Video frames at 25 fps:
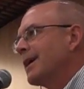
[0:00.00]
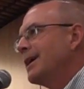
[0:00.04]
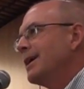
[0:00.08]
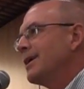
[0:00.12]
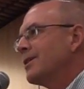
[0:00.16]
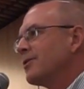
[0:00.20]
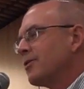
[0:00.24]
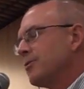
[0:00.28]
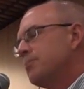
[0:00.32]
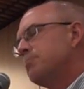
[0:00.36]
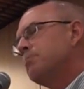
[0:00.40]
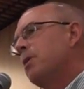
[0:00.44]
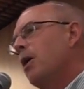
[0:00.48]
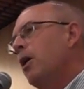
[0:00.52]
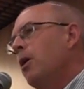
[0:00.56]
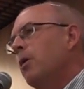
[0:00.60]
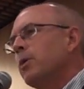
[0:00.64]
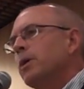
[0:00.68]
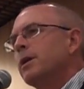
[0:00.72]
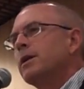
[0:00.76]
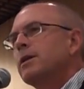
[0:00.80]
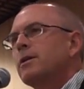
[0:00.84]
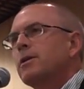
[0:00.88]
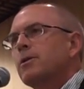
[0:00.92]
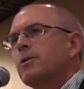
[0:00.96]
He is a
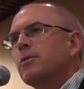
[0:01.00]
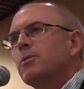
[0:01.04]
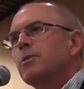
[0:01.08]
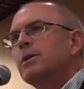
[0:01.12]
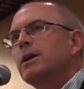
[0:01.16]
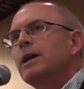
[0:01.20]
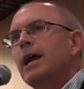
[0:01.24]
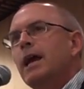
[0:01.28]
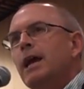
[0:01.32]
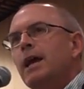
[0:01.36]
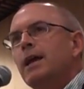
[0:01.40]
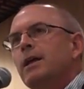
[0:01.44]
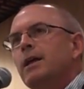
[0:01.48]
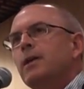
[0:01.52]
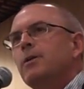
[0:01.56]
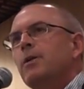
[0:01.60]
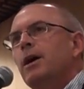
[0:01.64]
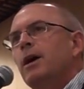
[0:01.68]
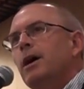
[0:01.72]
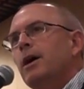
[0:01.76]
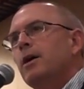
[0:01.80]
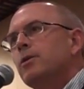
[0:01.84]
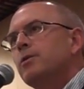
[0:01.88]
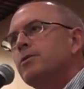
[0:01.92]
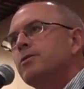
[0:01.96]
poet
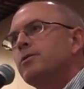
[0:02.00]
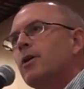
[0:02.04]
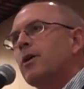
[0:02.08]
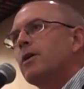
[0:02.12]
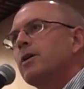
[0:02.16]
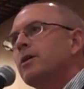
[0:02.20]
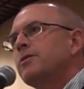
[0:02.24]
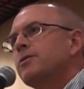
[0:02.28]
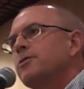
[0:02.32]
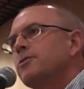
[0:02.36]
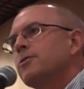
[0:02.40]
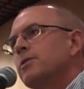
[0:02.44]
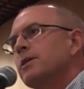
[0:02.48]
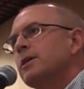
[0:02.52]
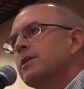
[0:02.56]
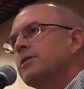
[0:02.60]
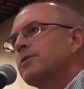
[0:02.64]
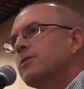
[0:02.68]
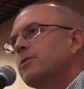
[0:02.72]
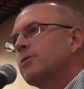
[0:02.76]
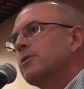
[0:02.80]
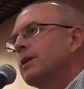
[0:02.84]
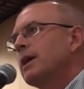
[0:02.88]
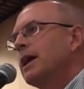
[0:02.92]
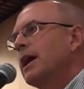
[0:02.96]
whose artistry is
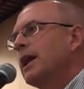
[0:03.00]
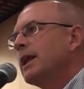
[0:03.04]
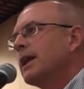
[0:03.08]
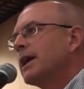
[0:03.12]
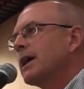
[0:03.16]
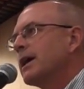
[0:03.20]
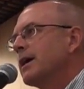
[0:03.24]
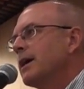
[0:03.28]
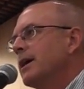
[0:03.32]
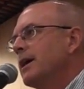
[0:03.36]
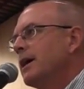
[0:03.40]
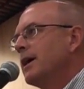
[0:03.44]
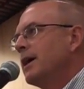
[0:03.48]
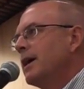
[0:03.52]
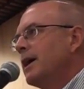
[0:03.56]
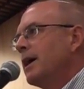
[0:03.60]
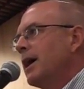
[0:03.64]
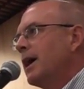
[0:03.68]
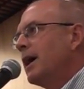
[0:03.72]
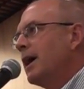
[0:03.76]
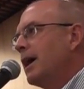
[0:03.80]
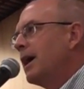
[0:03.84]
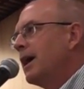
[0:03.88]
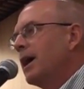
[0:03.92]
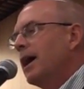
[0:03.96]
creating
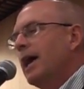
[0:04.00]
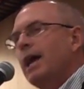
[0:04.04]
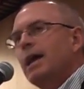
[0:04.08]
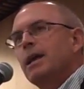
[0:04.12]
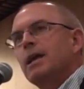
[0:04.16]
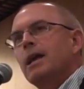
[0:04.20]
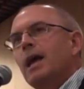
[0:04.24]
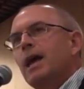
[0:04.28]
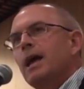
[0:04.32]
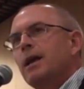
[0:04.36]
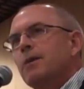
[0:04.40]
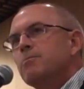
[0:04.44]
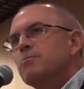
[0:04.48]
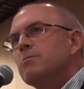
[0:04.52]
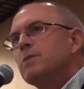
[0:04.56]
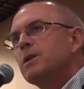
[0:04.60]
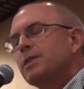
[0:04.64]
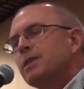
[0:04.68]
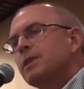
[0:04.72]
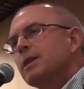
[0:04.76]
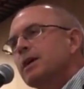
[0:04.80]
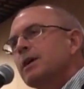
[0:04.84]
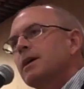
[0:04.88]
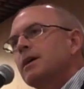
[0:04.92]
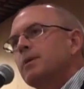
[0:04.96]
a
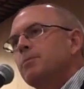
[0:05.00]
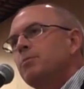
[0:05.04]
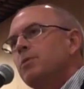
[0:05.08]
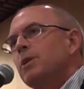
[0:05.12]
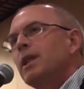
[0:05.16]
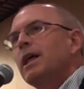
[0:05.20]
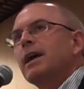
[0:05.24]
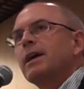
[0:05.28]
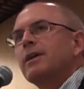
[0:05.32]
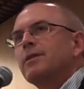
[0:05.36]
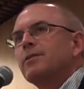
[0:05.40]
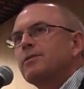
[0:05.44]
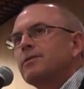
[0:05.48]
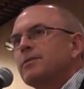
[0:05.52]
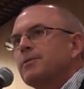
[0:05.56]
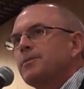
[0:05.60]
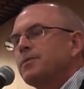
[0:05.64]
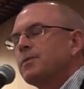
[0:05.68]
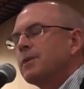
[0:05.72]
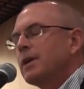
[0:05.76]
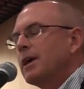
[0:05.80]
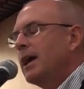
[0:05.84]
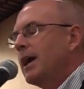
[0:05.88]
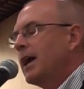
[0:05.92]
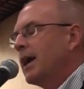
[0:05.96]
mythic place.
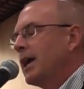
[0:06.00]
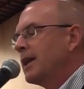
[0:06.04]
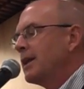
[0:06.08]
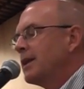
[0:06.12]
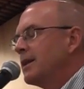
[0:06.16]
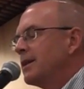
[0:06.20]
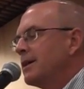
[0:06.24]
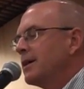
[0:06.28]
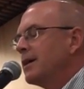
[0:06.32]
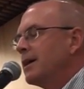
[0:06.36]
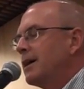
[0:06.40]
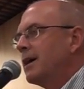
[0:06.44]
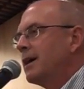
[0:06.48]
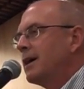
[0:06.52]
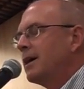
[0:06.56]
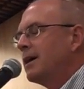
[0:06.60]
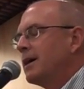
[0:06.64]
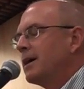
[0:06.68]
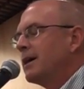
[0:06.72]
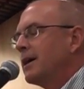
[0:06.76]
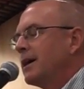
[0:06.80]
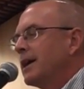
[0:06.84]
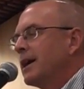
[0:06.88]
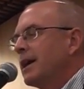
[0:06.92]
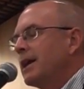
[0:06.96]
And
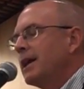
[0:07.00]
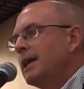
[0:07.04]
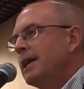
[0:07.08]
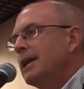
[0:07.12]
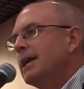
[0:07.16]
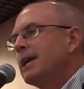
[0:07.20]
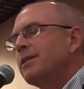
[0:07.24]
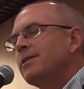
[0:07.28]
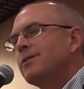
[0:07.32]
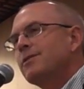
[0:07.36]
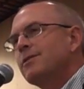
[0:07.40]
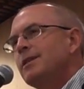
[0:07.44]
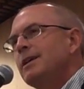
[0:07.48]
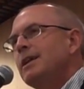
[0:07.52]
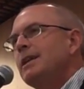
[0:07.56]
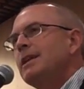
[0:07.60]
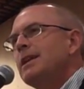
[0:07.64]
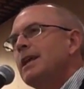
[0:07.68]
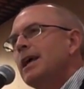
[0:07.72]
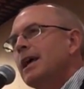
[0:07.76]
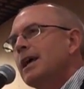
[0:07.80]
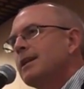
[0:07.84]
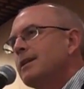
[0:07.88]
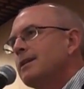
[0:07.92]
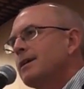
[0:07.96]
he had seen
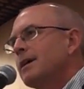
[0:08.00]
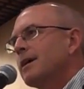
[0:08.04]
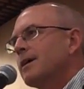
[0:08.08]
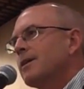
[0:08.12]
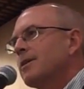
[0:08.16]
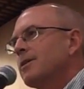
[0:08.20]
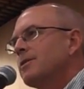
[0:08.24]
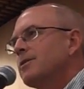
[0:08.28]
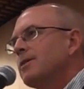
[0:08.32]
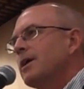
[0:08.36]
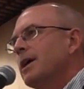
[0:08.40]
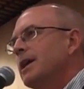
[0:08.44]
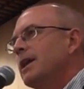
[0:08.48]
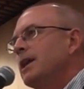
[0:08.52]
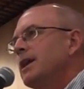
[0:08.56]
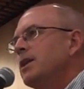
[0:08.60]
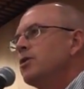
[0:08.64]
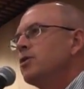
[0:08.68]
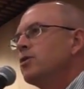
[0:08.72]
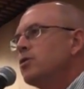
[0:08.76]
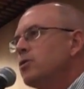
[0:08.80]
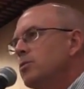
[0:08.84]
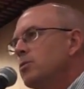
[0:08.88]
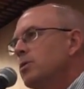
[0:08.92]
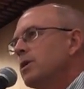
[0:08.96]
Nantucketers, and he
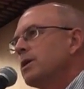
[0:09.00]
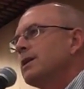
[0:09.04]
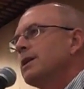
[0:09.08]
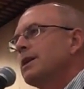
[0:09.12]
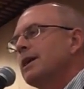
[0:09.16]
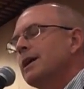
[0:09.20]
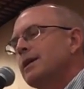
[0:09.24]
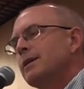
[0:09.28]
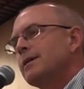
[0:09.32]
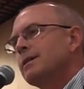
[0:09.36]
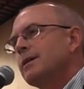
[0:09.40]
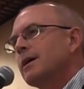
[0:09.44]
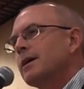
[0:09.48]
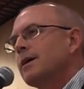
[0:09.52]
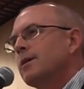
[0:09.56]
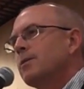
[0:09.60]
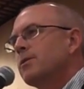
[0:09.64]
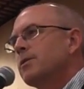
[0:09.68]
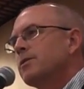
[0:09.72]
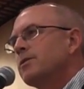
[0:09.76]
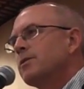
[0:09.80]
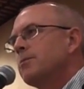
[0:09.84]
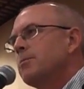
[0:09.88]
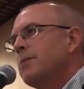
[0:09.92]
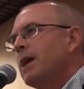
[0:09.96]
knew what
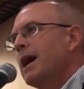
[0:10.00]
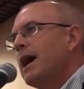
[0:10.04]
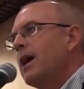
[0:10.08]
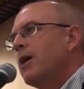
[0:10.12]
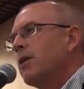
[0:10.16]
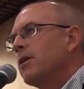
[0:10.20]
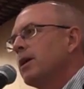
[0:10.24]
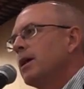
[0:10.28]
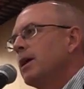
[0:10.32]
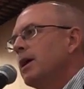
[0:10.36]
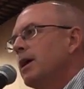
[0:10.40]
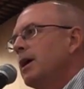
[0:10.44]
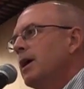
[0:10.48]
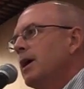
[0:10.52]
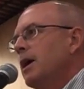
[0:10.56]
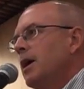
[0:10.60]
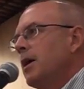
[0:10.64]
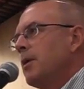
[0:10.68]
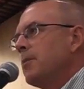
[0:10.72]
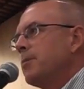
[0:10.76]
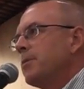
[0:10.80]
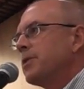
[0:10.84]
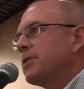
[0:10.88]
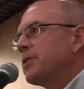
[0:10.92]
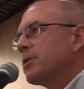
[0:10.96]
Nantucket was about.
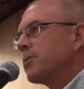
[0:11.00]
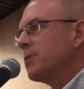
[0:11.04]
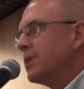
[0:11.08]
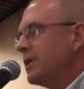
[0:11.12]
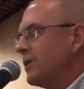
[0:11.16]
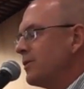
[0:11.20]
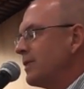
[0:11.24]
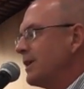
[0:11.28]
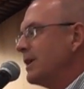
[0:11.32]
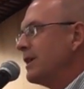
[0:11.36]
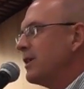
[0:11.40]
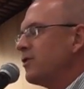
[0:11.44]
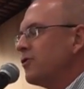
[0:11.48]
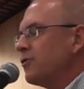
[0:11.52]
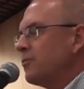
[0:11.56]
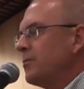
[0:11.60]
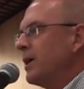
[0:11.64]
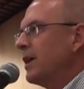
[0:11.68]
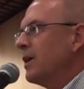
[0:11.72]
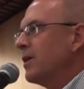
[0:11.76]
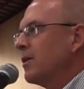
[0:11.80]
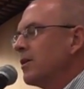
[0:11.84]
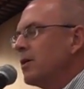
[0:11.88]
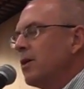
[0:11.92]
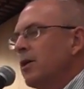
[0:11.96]
But the reason
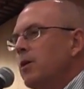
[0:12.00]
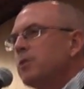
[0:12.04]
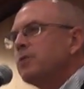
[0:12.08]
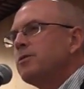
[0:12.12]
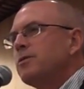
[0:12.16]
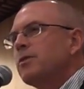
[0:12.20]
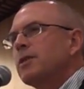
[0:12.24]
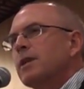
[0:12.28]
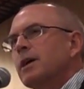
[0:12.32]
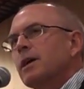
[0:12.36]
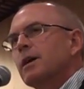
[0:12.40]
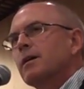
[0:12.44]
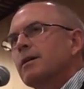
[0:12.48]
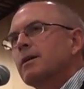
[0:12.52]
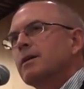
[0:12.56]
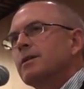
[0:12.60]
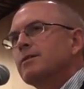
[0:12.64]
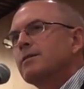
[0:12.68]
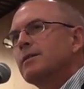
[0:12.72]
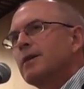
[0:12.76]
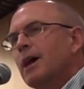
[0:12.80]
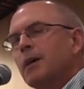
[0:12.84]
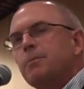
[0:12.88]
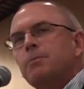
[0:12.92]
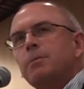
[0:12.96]
Ishmael goes there
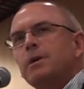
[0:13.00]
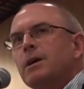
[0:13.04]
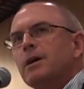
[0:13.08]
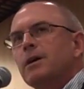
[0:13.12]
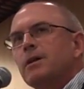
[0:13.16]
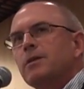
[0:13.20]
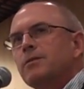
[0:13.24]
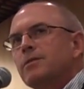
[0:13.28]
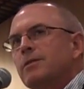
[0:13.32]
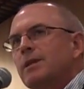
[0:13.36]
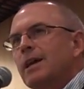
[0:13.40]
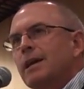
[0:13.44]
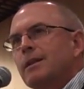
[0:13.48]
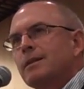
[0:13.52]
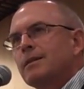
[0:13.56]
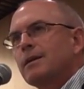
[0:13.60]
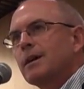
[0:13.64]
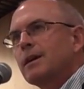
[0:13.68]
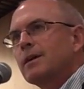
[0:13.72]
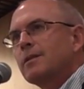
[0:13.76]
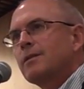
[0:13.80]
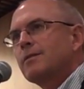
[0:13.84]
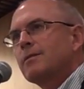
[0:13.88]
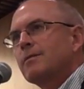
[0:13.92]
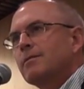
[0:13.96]
is not because
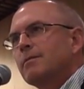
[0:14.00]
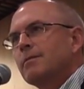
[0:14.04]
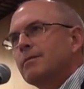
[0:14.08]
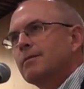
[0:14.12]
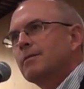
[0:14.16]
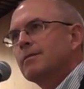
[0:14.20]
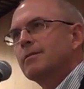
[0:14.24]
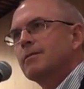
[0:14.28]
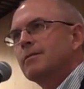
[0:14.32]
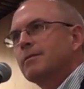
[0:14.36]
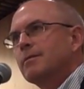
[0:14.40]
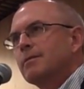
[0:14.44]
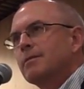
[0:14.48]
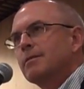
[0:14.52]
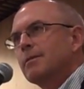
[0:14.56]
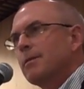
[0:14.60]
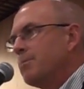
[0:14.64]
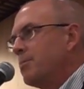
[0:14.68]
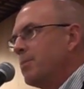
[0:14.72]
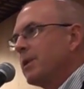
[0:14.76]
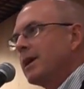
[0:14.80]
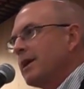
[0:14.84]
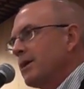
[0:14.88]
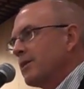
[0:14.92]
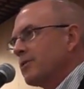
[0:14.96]
Nantucket's the
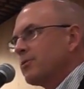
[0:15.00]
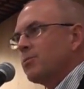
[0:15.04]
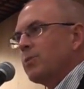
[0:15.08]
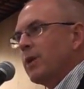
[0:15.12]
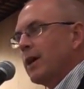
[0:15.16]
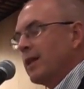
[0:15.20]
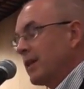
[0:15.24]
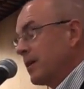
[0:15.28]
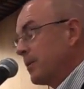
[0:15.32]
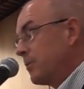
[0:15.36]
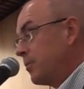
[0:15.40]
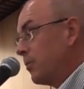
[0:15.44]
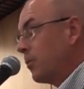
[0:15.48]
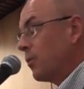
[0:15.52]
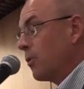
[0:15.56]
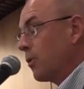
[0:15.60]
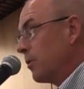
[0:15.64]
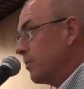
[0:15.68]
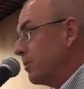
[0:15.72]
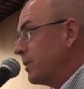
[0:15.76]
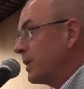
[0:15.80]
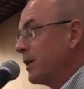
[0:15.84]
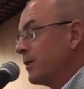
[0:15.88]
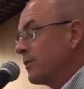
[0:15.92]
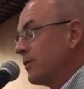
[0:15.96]
biggest whaling
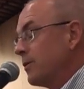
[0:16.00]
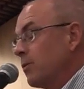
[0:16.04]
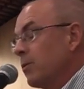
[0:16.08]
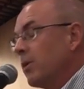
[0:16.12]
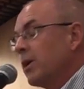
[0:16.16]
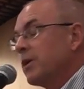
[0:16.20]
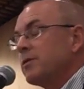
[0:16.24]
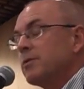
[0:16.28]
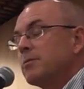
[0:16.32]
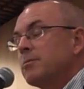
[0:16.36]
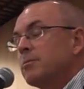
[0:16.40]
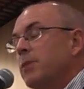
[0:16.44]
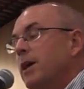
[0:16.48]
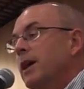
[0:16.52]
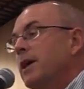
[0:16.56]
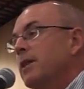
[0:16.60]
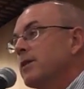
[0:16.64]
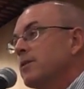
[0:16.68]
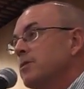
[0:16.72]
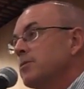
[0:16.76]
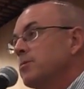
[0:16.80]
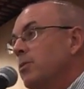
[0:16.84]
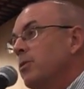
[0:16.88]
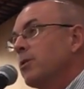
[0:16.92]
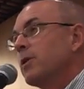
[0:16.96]
port, because it wasn't by
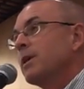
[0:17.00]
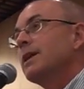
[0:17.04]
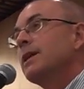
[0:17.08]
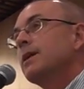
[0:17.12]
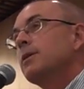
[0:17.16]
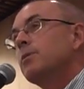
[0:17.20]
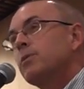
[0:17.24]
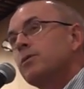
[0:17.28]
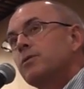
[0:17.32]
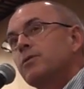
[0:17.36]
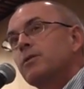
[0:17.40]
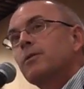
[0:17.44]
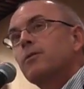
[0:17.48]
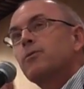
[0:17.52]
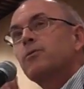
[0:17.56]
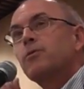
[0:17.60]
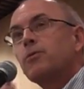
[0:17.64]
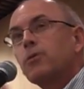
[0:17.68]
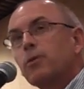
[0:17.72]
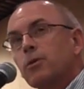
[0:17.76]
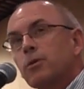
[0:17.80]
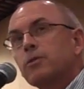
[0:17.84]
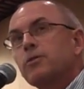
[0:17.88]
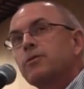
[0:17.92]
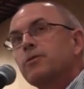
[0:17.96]
this point. It was the
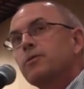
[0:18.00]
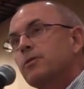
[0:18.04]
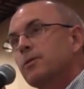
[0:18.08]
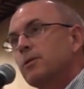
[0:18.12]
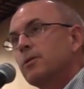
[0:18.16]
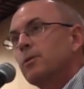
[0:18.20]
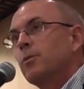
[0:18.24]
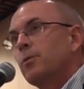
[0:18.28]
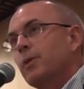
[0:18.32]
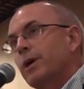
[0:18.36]
first